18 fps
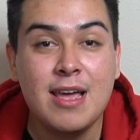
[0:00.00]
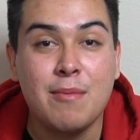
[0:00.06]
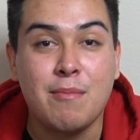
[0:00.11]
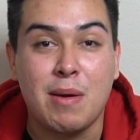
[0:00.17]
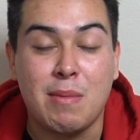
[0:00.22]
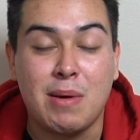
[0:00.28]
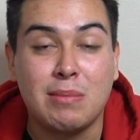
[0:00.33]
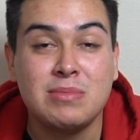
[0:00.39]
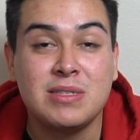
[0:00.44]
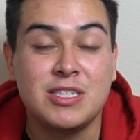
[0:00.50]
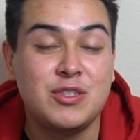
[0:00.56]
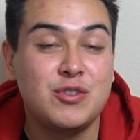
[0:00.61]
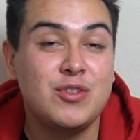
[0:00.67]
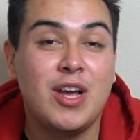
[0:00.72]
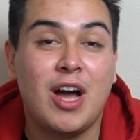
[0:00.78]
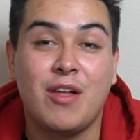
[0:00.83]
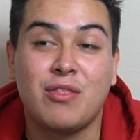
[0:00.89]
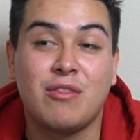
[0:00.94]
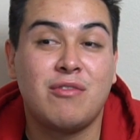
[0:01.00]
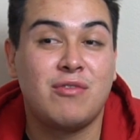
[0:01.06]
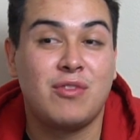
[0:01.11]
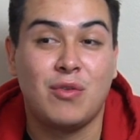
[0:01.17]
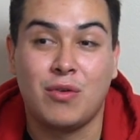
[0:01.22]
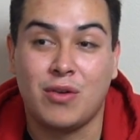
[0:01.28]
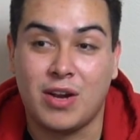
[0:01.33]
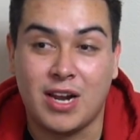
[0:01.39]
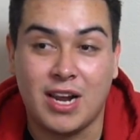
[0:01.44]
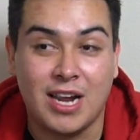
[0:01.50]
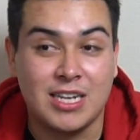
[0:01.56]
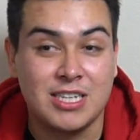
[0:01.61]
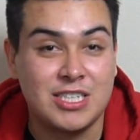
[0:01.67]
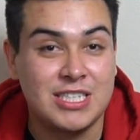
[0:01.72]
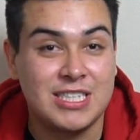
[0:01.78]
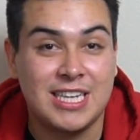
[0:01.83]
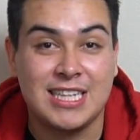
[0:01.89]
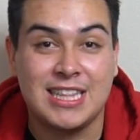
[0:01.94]
My mom's literally on the floor, and
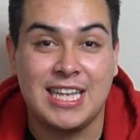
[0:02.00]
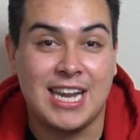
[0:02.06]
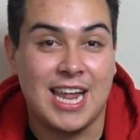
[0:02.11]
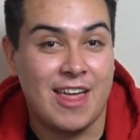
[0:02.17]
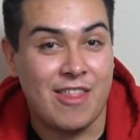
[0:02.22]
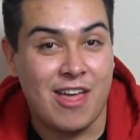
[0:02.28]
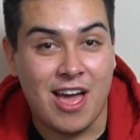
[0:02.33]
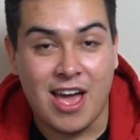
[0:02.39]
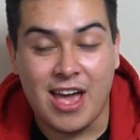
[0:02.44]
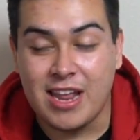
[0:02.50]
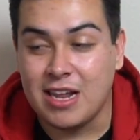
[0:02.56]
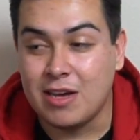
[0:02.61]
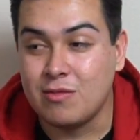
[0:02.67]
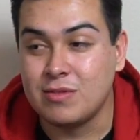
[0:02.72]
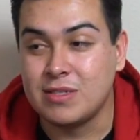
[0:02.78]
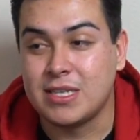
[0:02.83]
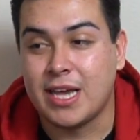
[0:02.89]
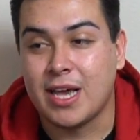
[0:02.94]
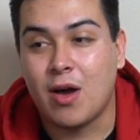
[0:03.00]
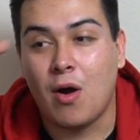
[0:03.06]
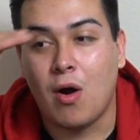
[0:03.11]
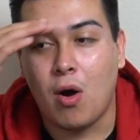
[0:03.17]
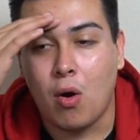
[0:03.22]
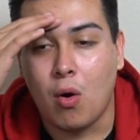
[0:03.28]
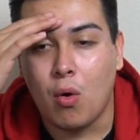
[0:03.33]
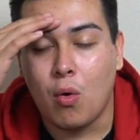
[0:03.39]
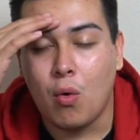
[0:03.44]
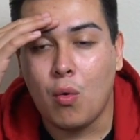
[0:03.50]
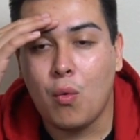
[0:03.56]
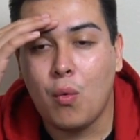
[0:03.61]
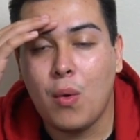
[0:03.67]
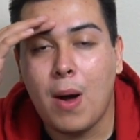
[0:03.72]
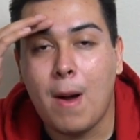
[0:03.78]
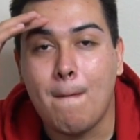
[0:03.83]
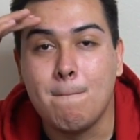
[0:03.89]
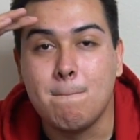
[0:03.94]
she's like, tirada. And I was like,
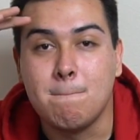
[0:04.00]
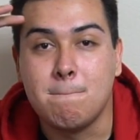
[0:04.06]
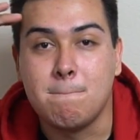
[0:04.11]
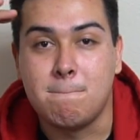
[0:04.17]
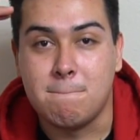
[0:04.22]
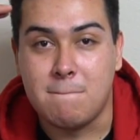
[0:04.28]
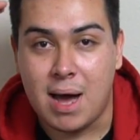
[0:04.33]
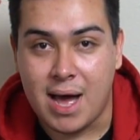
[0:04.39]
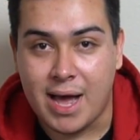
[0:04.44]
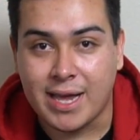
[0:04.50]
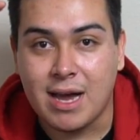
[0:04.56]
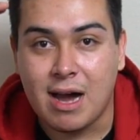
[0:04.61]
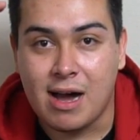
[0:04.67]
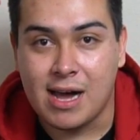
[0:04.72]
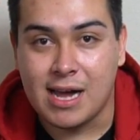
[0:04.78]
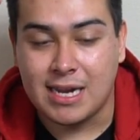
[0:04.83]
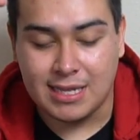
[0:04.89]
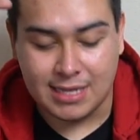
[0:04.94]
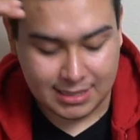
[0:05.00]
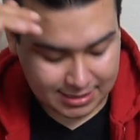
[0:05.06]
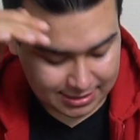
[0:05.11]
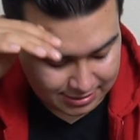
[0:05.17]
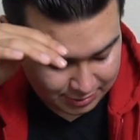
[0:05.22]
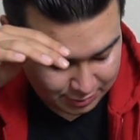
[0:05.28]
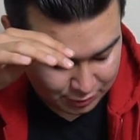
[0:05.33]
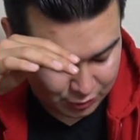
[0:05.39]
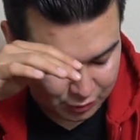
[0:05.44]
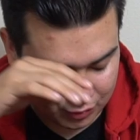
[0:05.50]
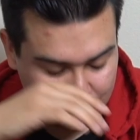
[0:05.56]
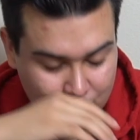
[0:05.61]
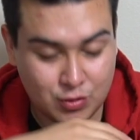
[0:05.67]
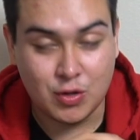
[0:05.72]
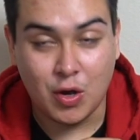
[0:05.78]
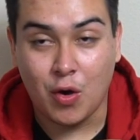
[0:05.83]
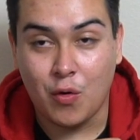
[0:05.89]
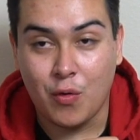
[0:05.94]
oh my god, like, this is
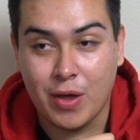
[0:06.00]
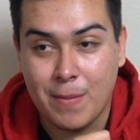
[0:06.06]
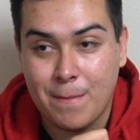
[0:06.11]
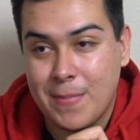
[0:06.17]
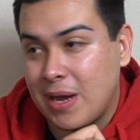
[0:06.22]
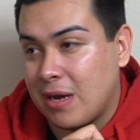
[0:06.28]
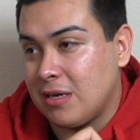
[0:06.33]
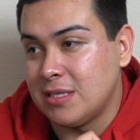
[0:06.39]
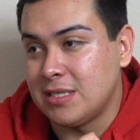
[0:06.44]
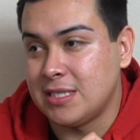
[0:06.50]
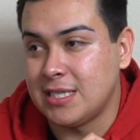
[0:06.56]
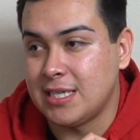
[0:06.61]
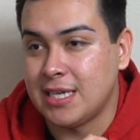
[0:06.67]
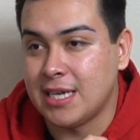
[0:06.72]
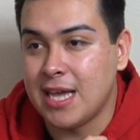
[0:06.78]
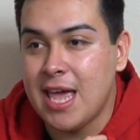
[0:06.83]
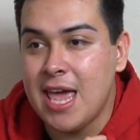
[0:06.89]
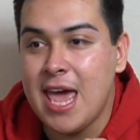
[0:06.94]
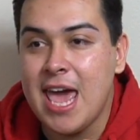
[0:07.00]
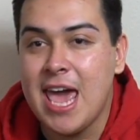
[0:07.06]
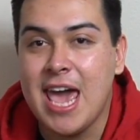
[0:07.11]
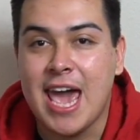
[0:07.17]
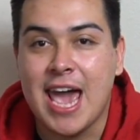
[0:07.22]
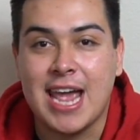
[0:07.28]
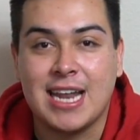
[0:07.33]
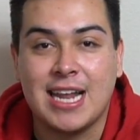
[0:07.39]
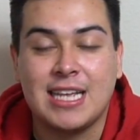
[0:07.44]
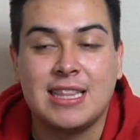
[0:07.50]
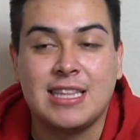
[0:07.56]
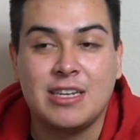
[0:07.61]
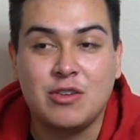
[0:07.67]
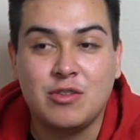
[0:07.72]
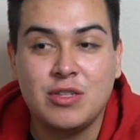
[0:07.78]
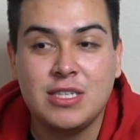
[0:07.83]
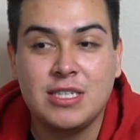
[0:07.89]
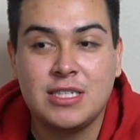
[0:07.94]
so embarrassing. And I
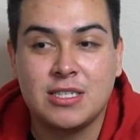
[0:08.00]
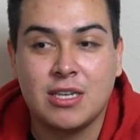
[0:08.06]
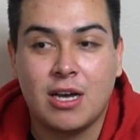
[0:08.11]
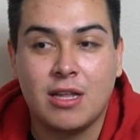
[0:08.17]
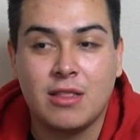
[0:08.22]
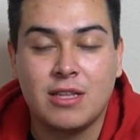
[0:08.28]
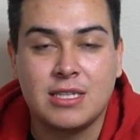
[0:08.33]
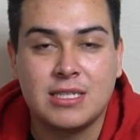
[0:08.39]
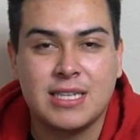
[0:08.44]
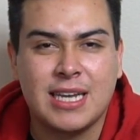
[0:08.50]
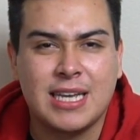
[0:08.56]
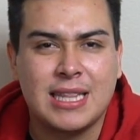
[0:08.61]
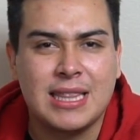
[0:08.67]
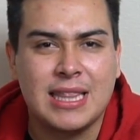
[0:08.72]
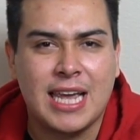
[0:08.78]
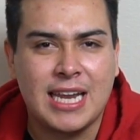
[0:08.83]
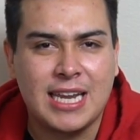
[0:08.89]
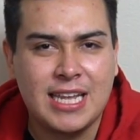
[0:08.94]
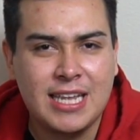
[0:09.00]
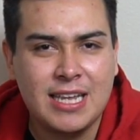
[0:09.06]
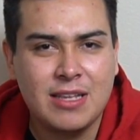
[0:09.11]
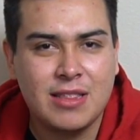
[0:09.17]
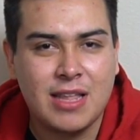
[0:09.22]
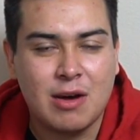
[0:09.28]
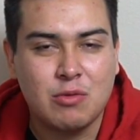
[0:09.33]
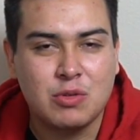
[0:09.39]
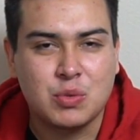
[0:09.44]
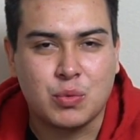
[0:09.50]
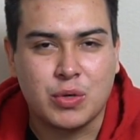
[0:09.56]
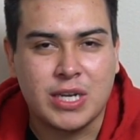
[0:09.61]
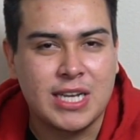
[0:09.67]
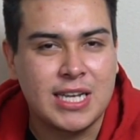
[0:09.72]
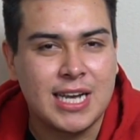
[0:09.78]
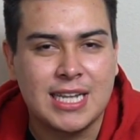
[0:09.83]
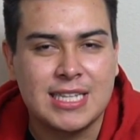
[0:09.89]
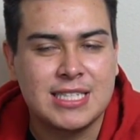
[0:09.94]
literally saw this, like, lady that was
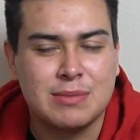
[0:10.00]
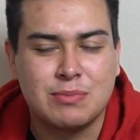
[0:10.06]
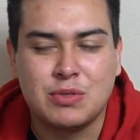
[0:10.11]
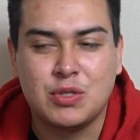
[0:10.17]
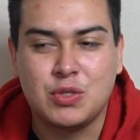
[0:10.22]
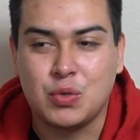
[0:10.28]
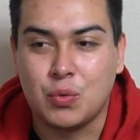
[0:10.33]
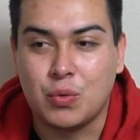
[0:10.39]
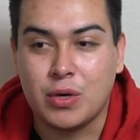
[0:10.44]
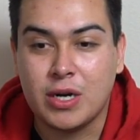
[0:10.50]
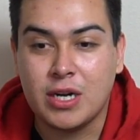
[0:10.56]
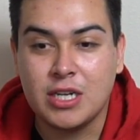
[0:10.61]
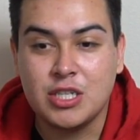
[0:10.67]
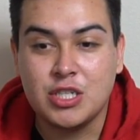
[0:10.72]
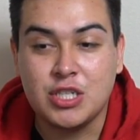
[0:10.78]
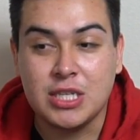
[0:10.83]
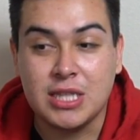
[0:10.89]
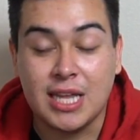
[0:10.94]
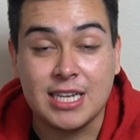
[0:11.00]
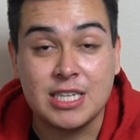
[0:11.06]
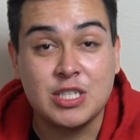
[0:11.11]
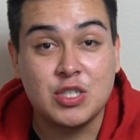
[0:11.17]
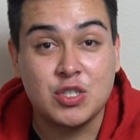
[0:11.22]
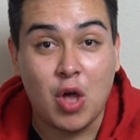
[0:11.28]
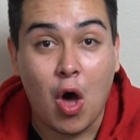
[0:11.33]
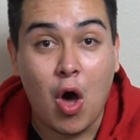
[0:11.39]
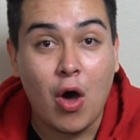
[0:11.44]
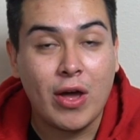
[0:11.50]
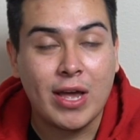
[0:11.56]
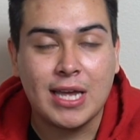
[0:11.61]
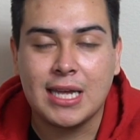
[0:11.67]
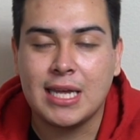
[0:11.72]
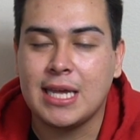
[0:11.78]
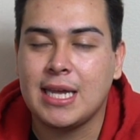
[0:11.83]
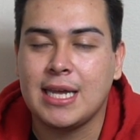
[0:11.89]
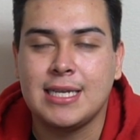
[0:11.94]
working at some store. She, like, she saw
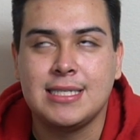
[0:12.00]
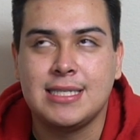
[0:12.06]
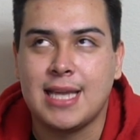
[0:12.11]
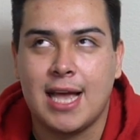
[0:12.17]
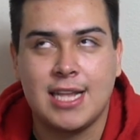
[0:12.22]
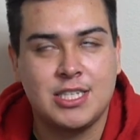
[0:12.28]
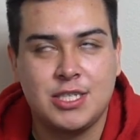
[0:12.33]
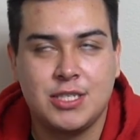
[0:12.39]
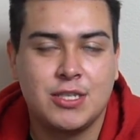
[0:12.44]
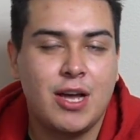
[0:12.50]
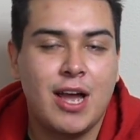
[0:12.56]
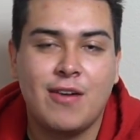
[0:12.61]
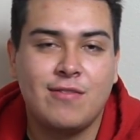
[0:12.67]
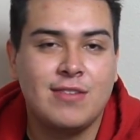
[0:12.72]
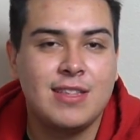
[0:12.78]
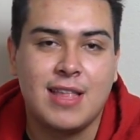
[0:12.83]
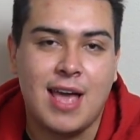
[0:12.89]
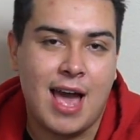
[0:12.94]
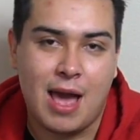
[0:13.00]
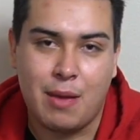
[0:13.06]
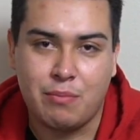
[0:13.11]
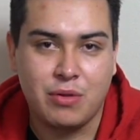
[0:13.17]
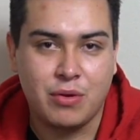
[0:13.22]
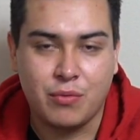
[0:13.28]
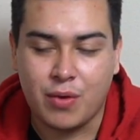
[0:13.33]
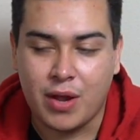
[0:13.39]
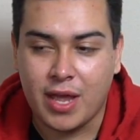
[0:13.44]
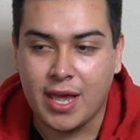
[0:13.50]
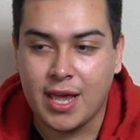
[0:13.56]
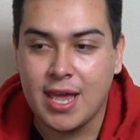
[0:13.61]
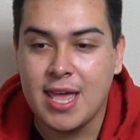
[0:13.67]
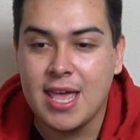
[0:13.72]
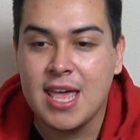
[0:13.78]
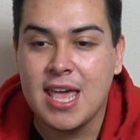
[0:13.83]
everything that happened, right?